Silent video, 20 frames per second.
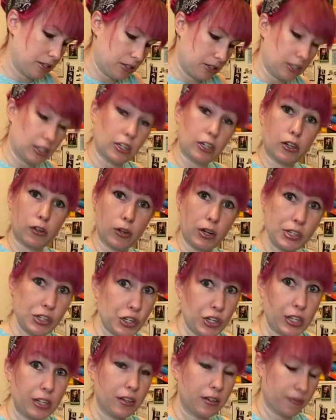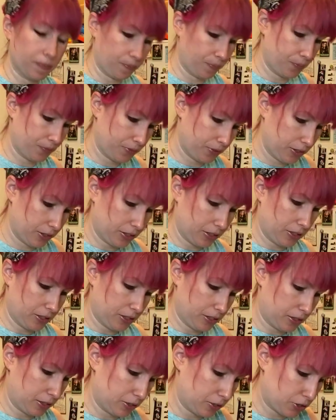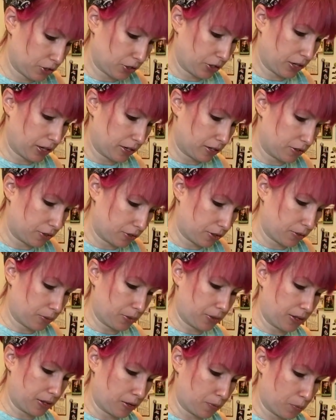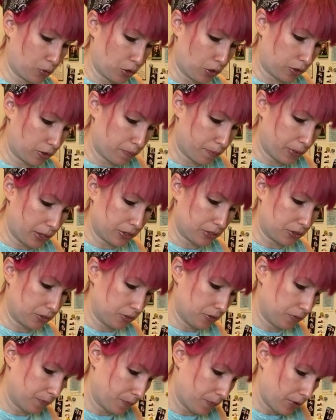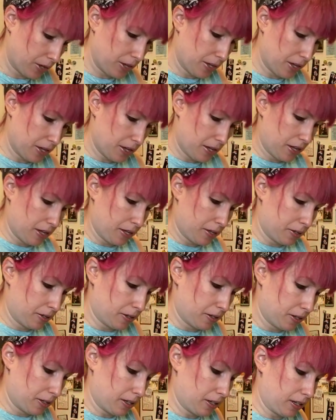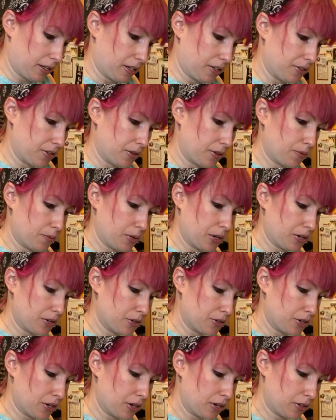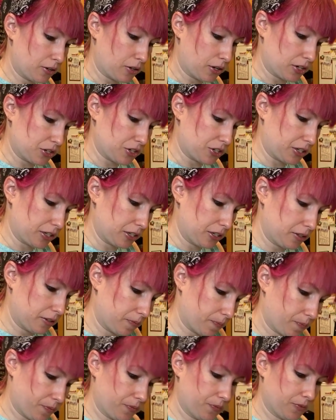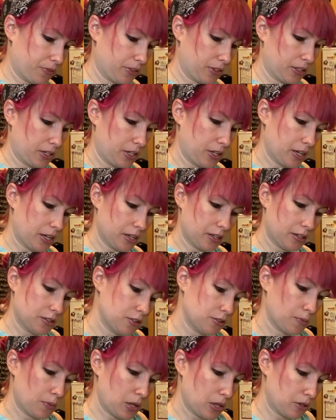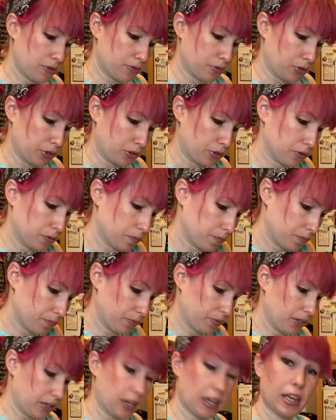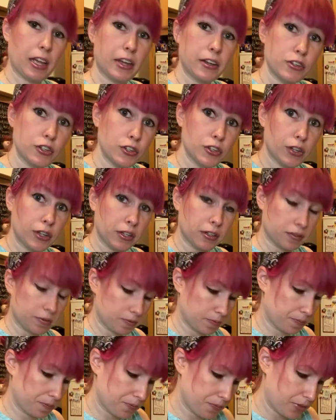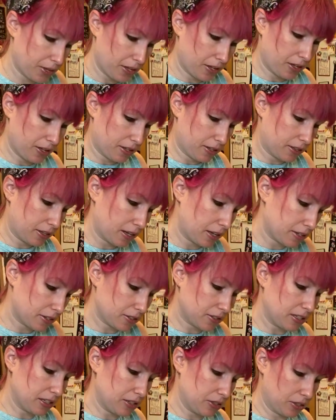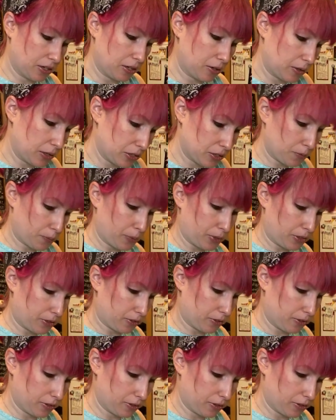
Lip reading: you crush it, and I'll show you how to do that without a mortar and pestle. And then when you're done crushing it, you add some olive oil, and you're done. That is the entire recipe.